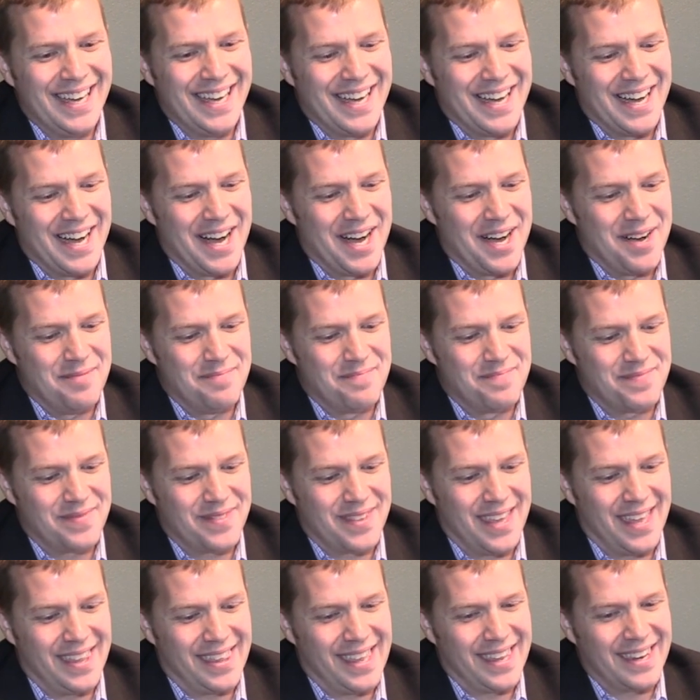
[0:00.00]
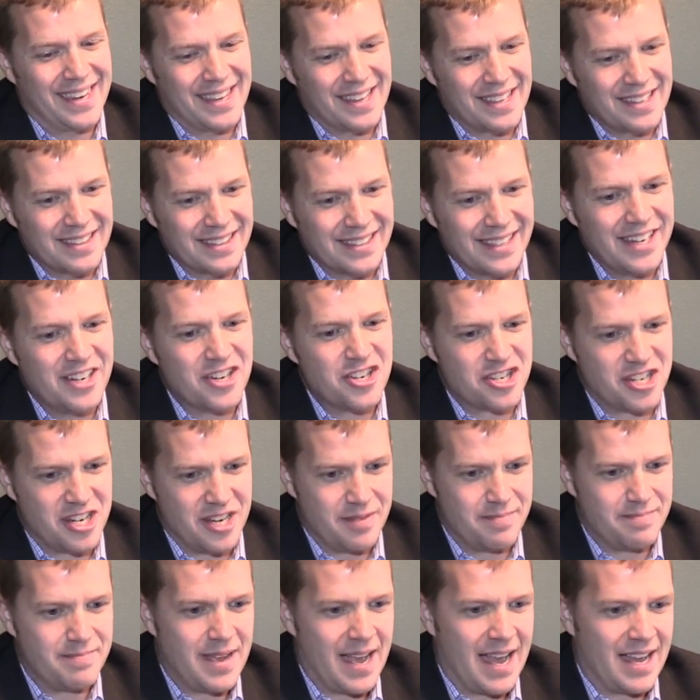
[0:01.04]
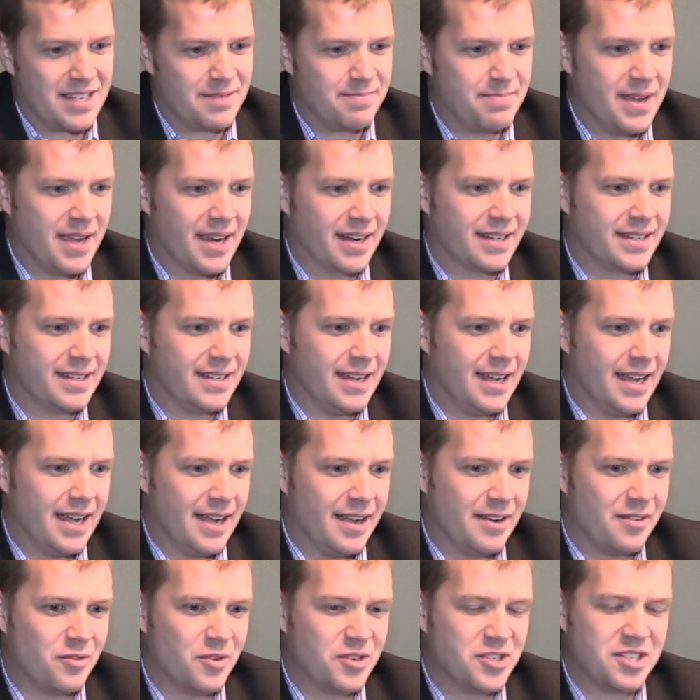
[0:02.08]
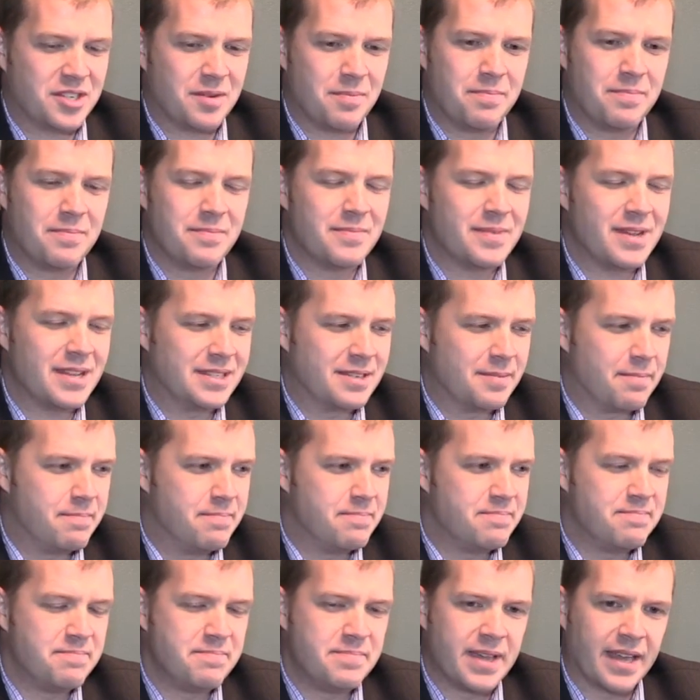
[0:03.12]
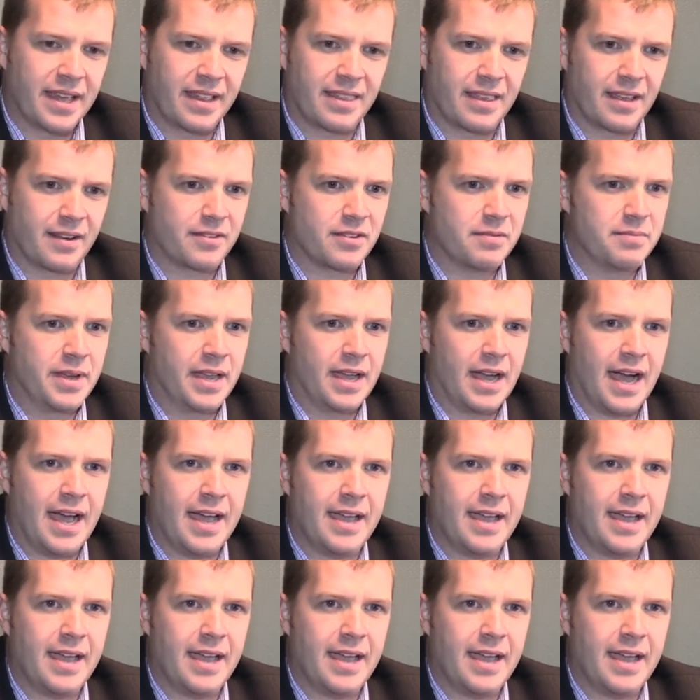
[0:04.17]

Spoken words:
And then leadership aspect, which is it's a big thing for me.